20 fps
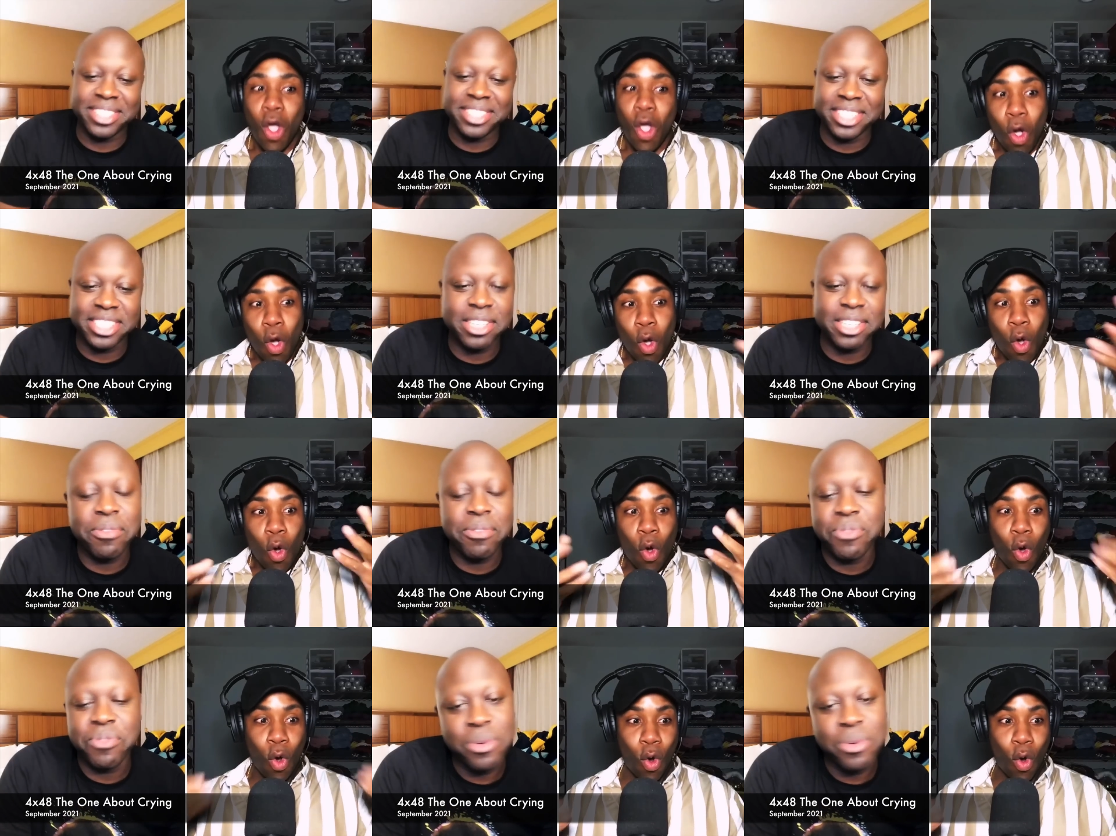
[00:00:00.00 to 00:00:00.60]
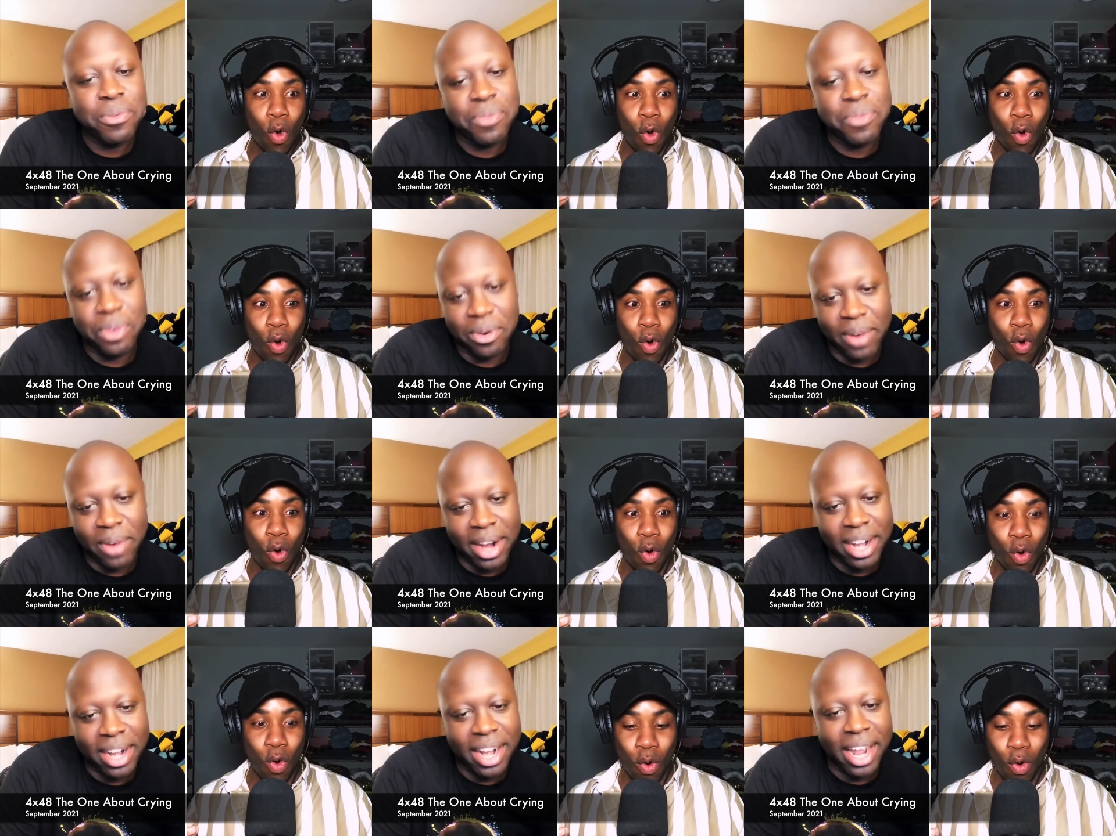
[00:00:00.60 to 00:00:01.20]
Speaker 1: just so fruitful
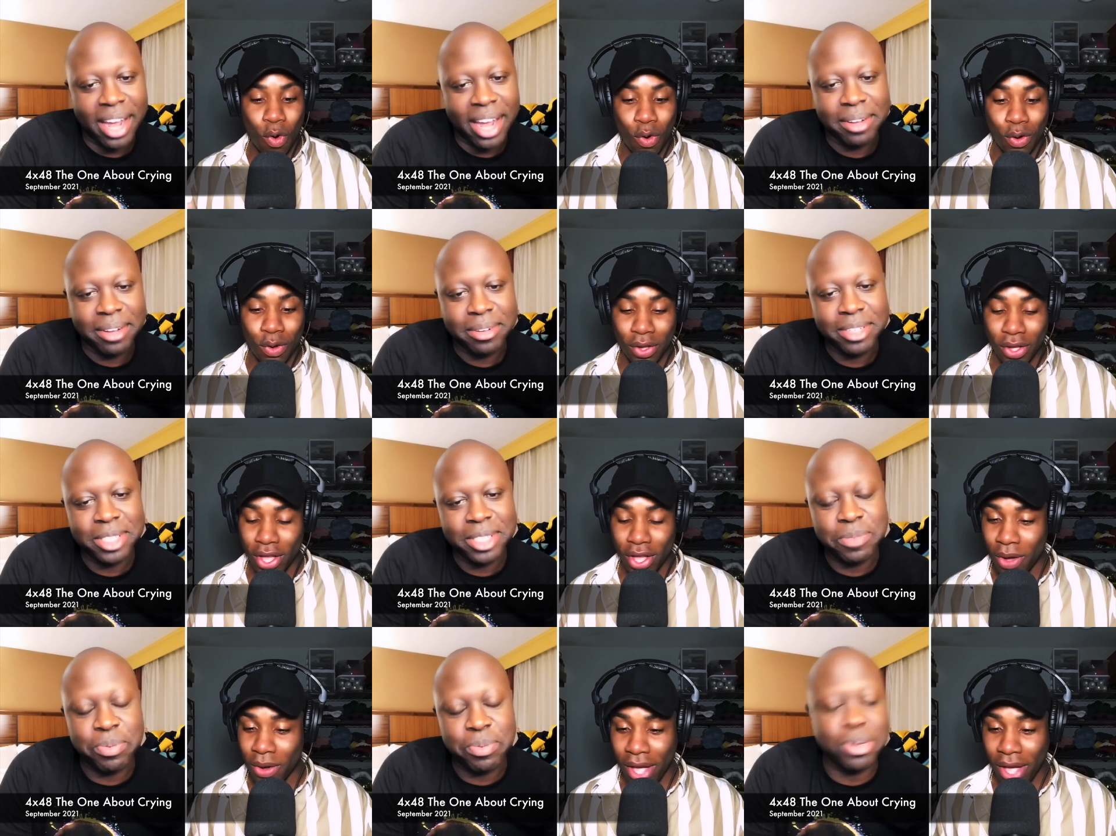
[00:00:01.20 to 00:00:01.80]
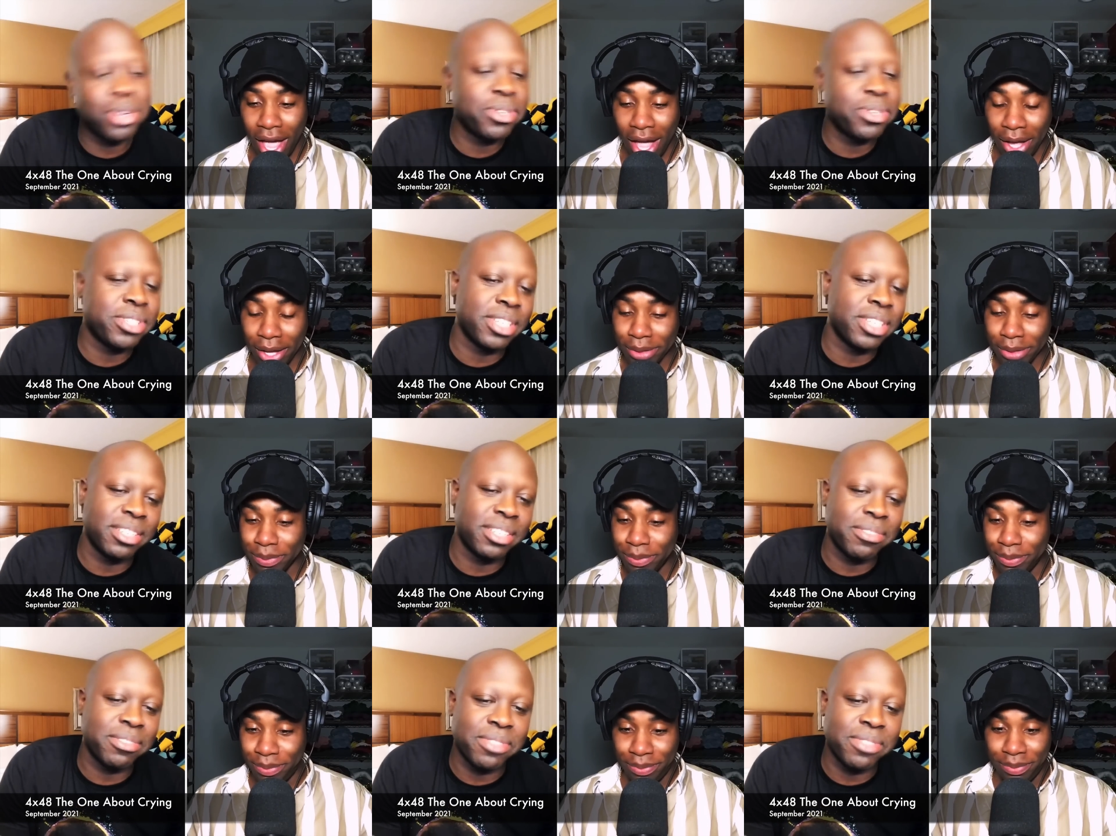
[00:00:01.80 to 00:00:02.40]
right now. It's
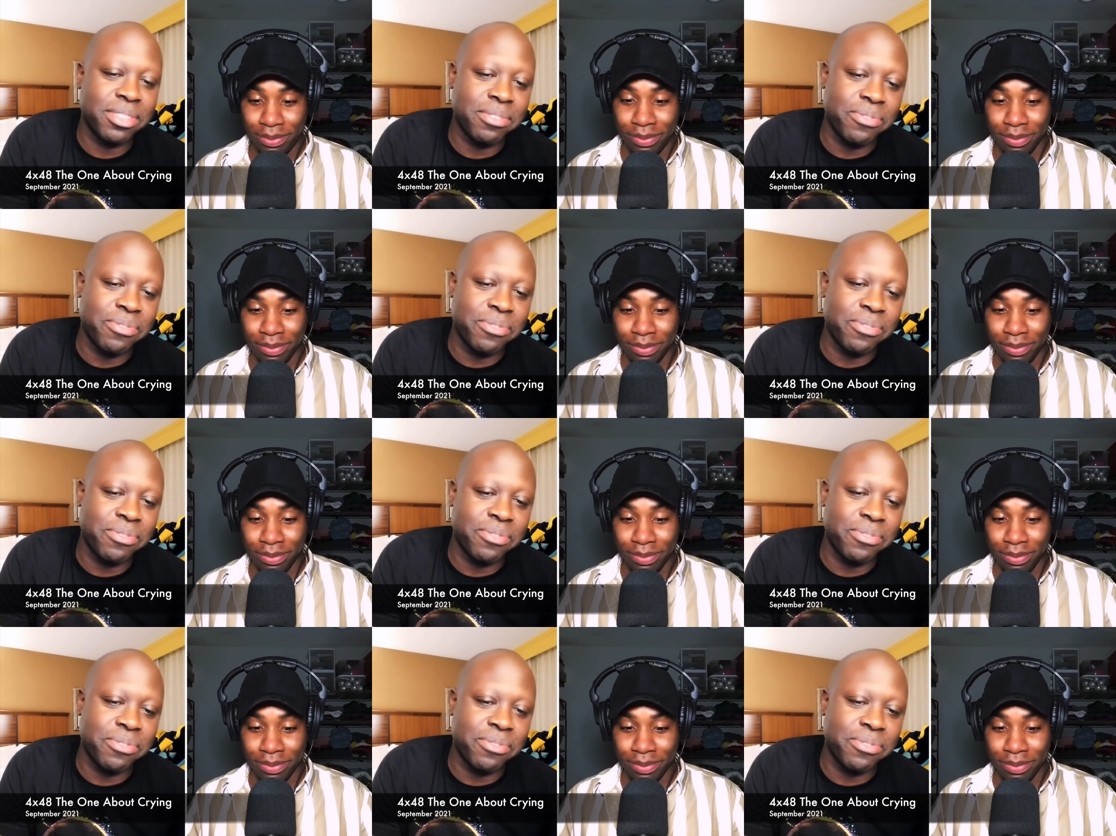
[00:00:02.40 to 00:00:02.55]
producing okay.